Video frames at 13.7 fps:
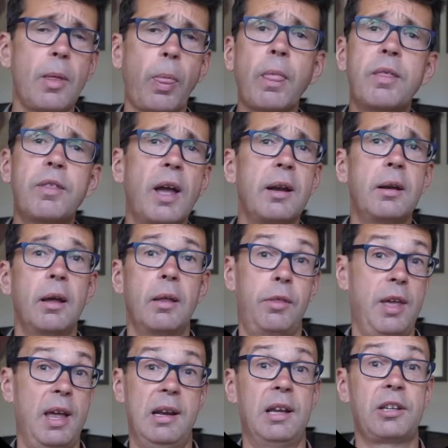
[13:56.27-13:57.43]
then
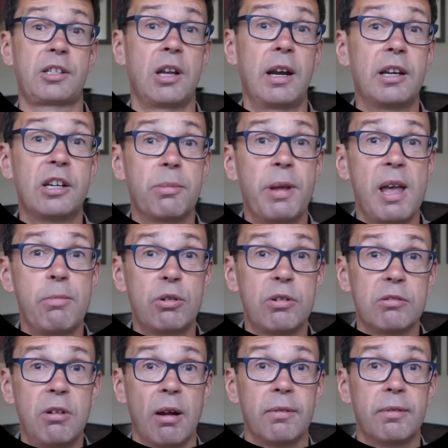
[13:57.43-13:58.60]
they're less likely to be able
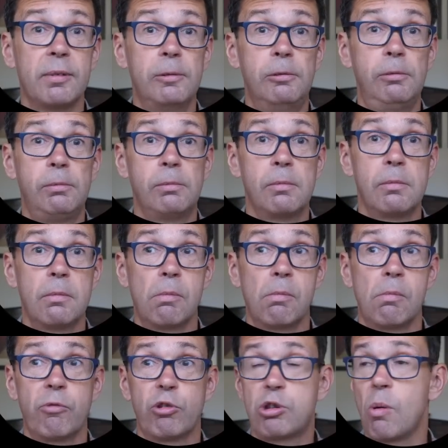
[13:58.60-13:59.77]
to ruff.
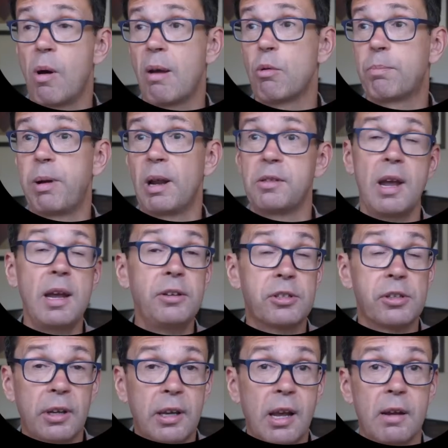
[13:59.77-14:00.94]
So I would play the ace
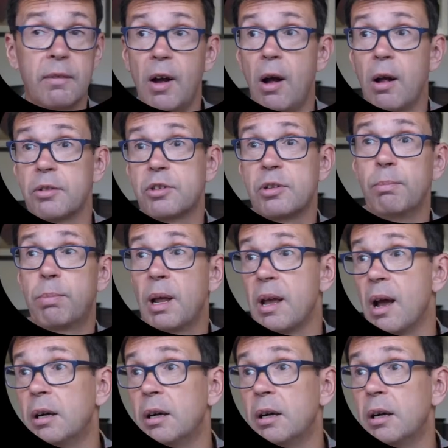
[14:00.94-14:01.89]
and king of hearts and play a